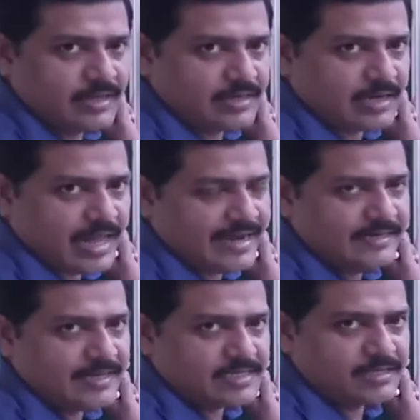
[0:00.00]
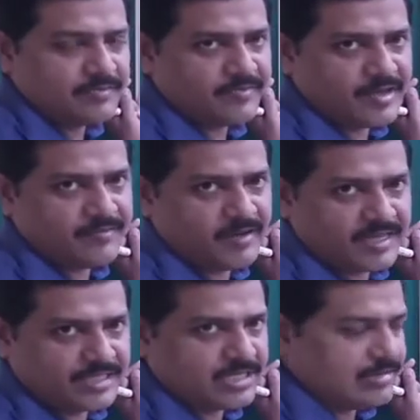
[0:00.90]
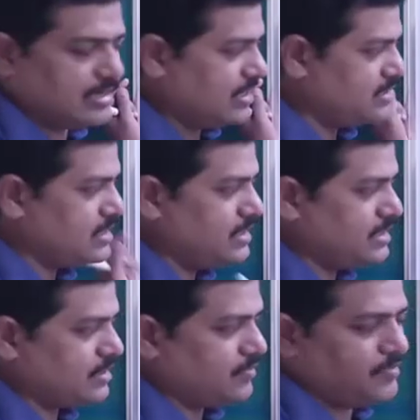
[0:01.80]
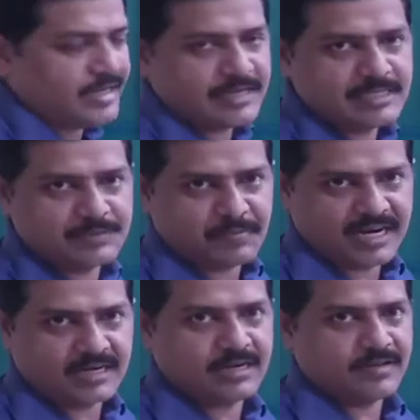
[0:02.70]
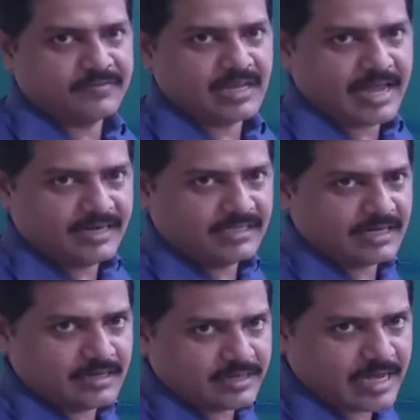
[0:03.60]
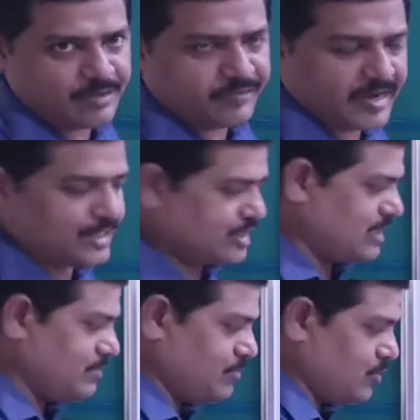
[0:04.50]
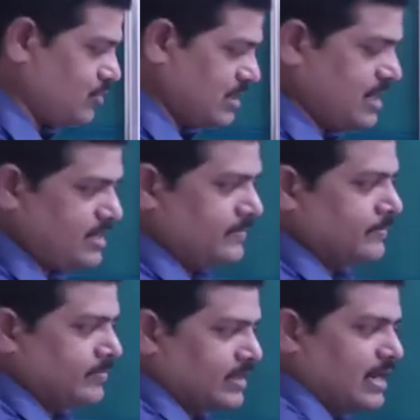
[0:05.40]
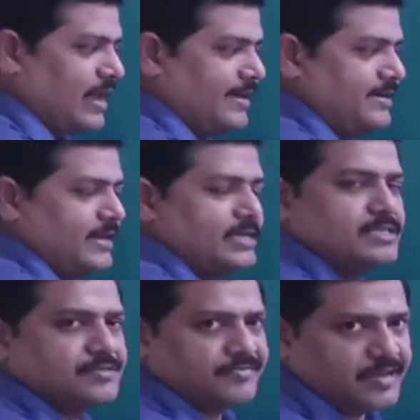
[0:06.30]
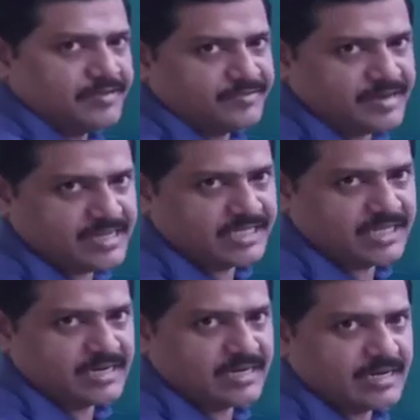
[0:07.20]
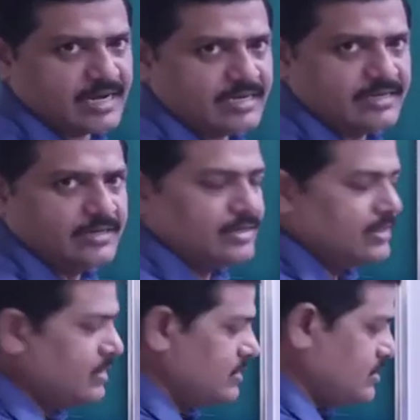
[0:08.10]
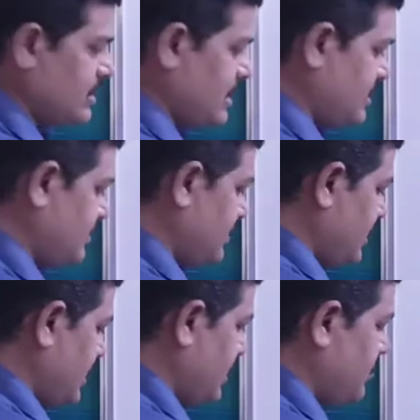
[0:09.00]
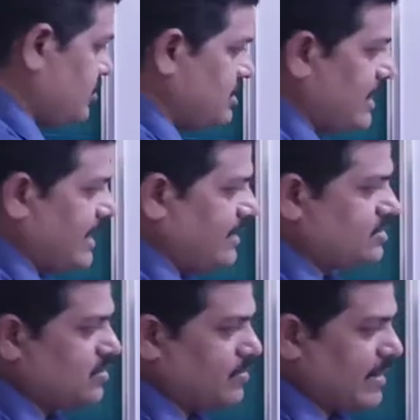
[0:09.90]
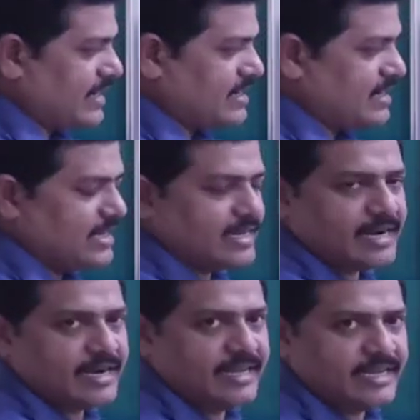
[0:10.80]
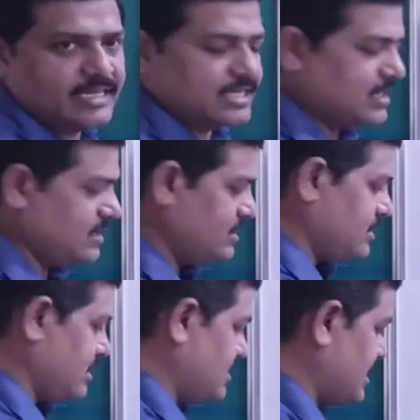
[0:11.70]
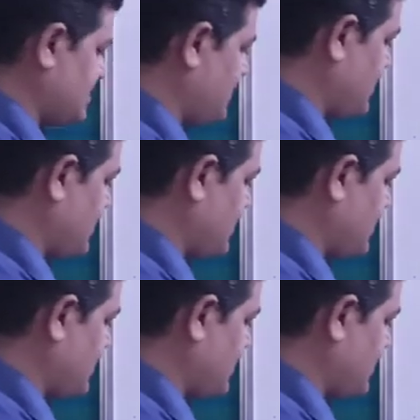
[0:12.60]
light has a wave nature, that is interference pattern of the light, and diffraction proved that light has wave nature, right. So then about the electromagnetic radiation, it has been